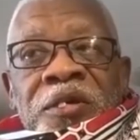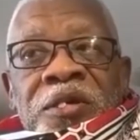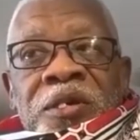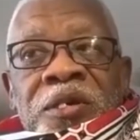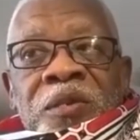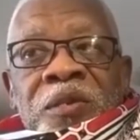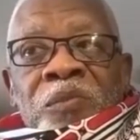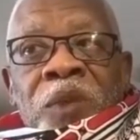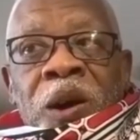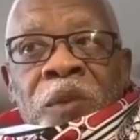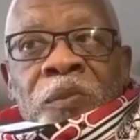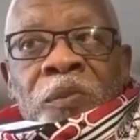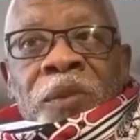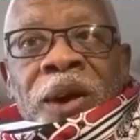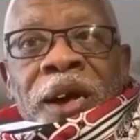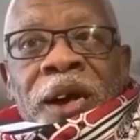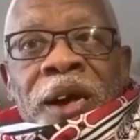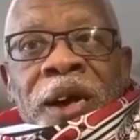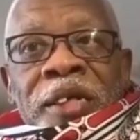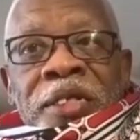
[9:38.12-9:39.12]

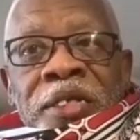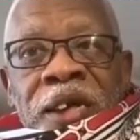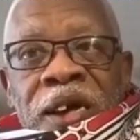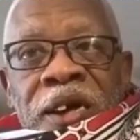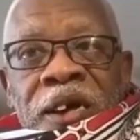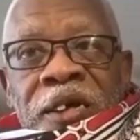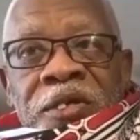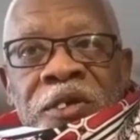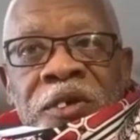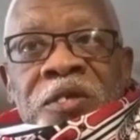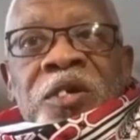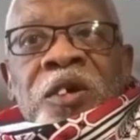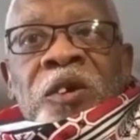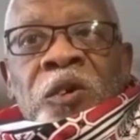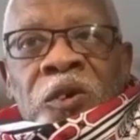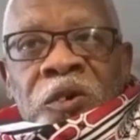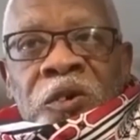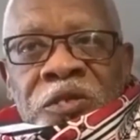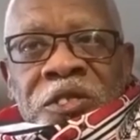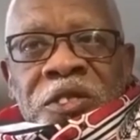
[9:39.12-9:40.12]
Chimamanda Adichie,
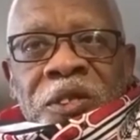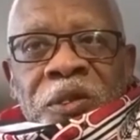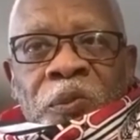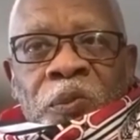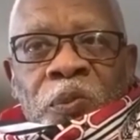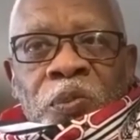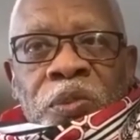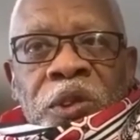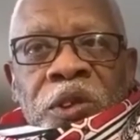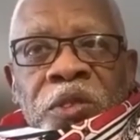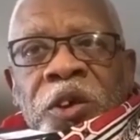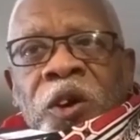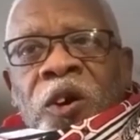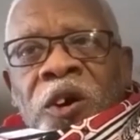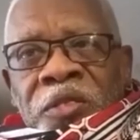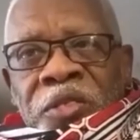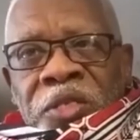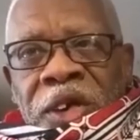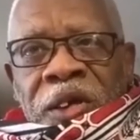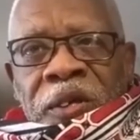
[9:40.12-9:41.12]
the
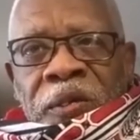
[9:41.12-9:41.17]
author,